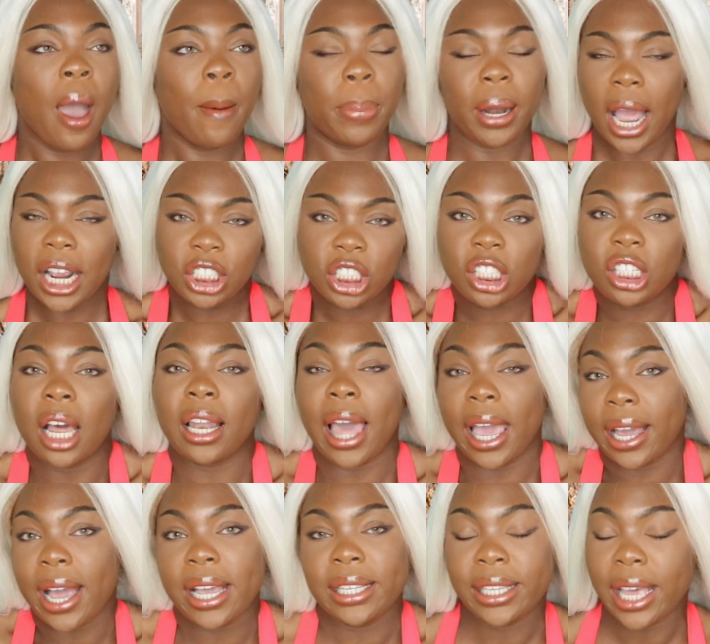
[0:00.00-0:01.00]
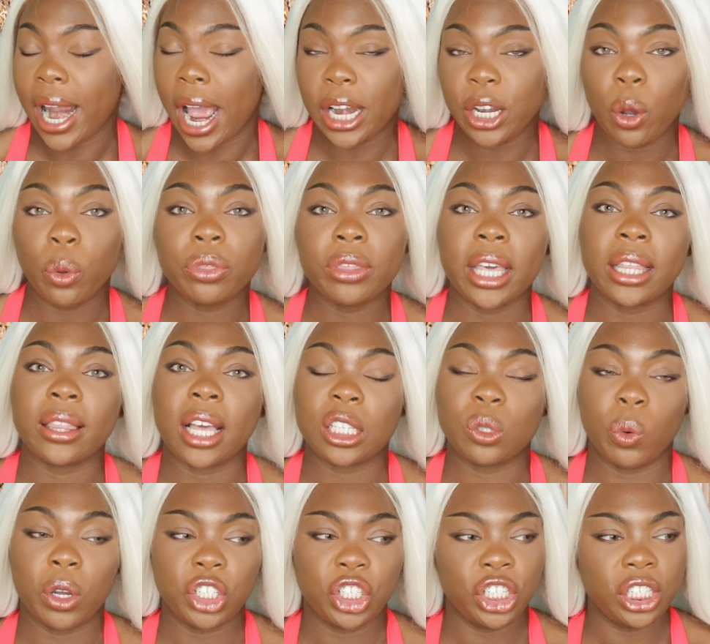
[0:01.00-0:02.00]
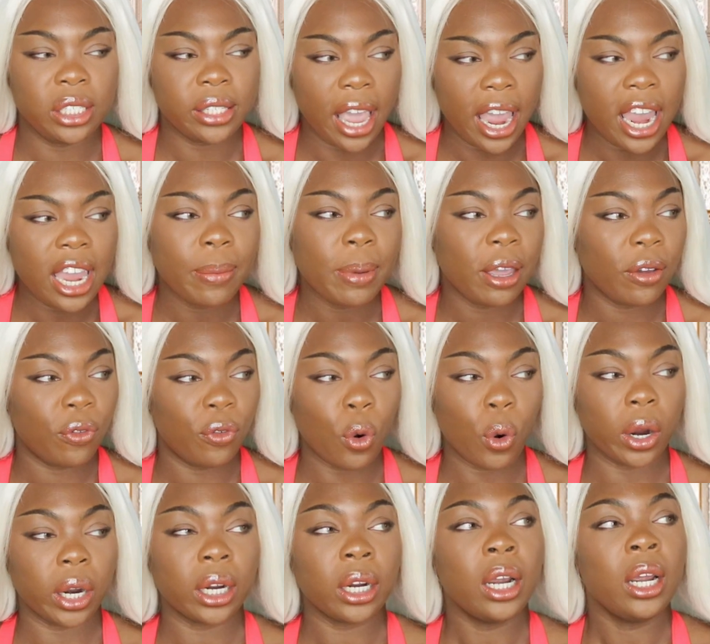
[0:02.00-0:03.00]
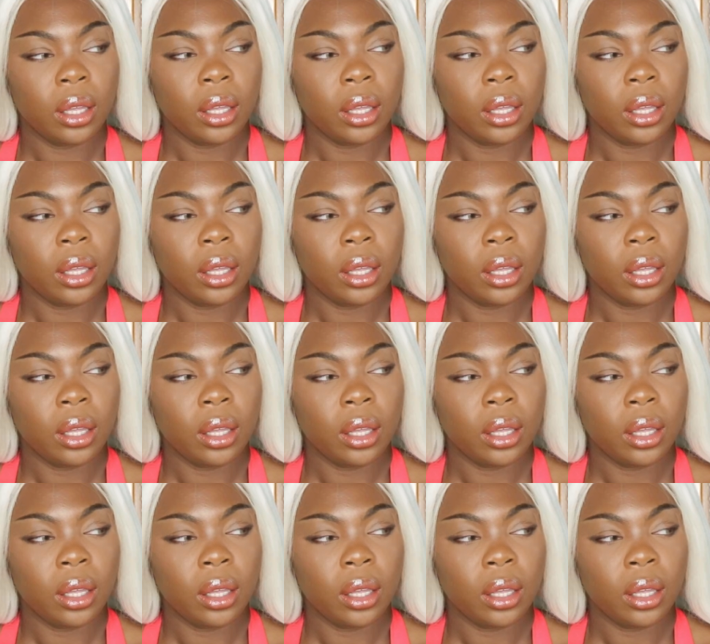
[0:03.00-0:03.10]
But I just, like I said, I don't think that's what she's aiming for.